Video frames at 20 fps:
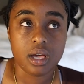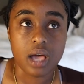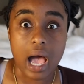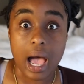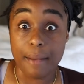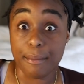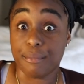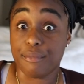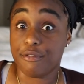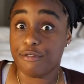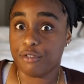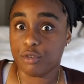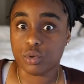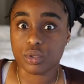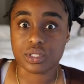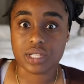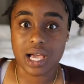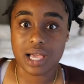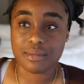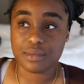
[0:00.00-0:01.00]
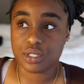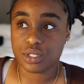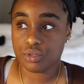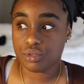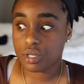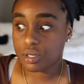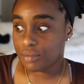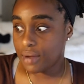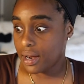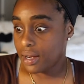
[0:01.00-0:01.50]
I'm a full-time
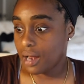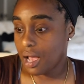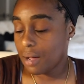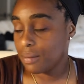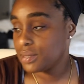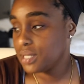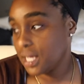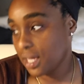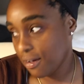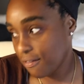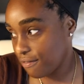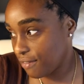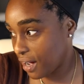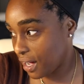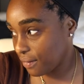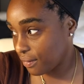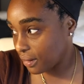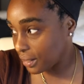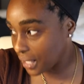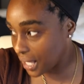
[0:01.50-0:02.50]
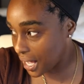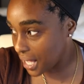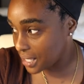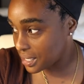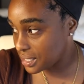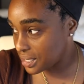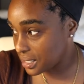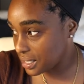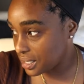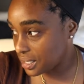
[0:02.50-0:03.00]
student right now. I'm taking 5
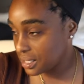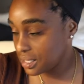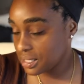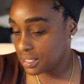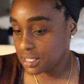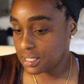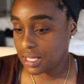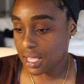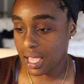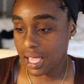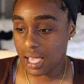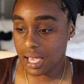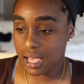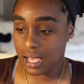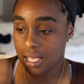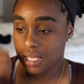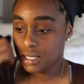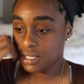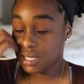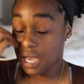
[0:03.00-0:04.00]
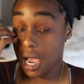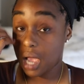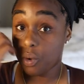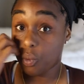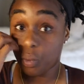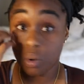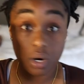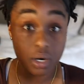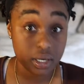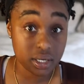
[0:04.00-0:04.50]
classes and I
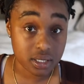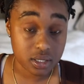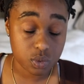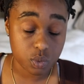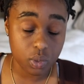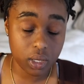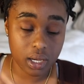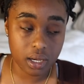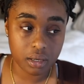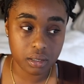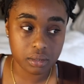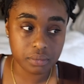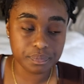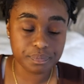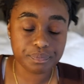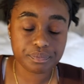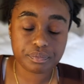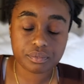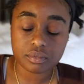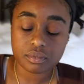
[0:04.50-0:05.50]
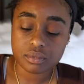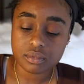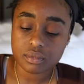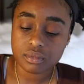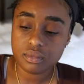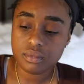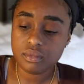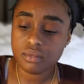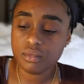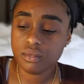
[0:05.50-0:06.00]
work as well.
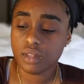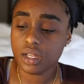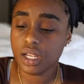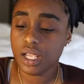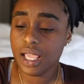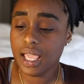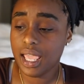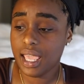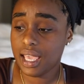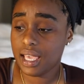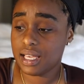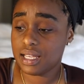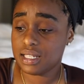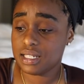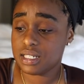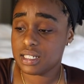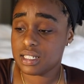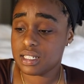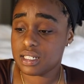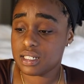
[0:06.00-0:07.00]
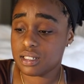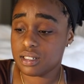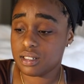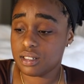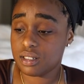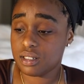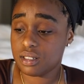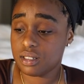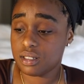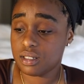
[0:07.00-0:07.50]
And
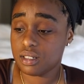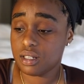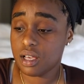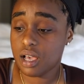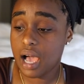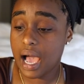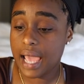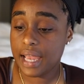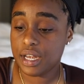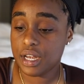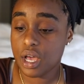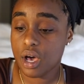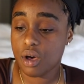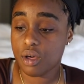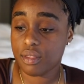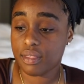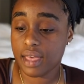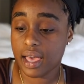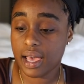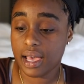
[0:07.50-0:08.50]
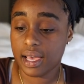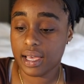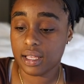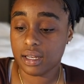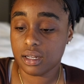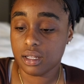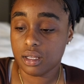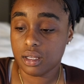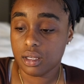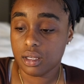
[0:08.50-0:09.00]
I know that